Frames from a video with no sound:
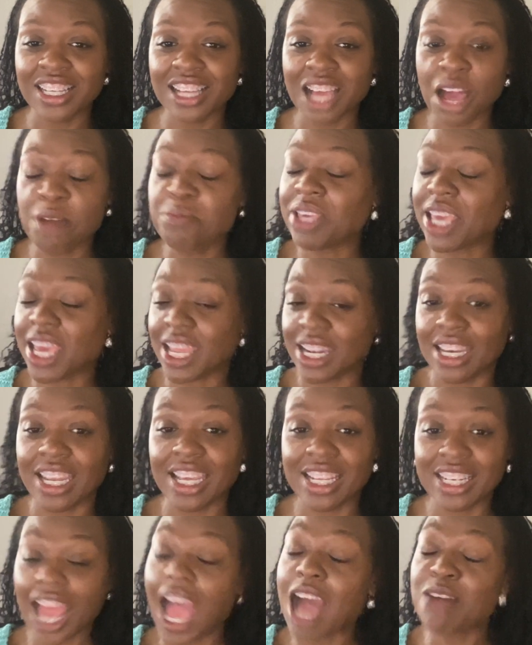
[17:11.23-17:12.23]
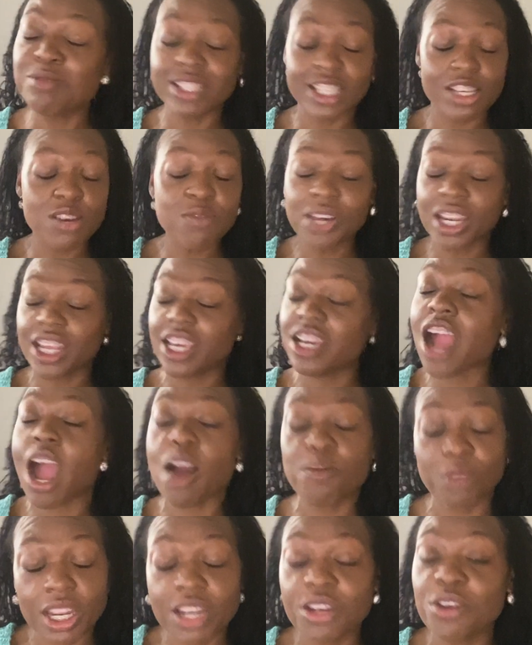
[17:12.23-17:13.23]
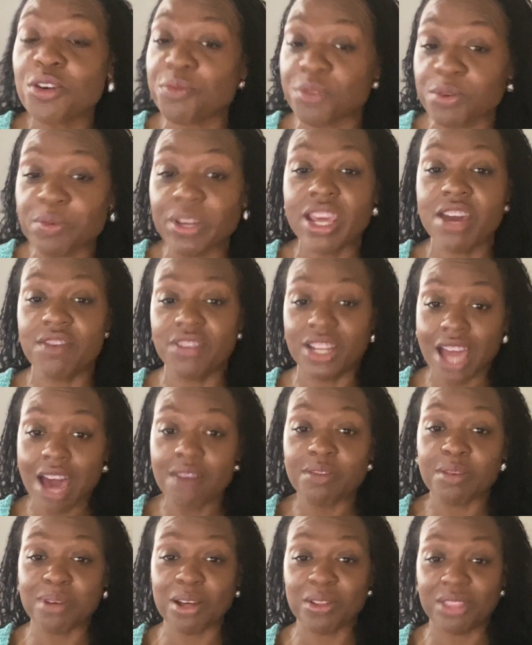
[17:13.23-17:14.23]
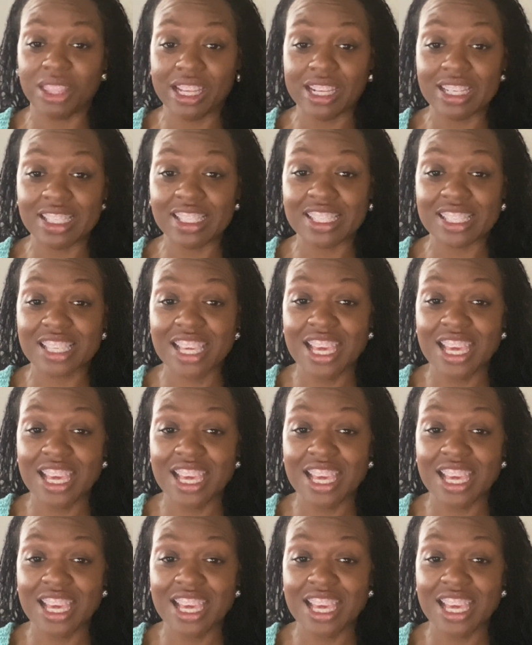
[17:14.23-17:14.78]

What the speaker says: I'm getting it. I still want to hear. I want to know if you want to have a live about this.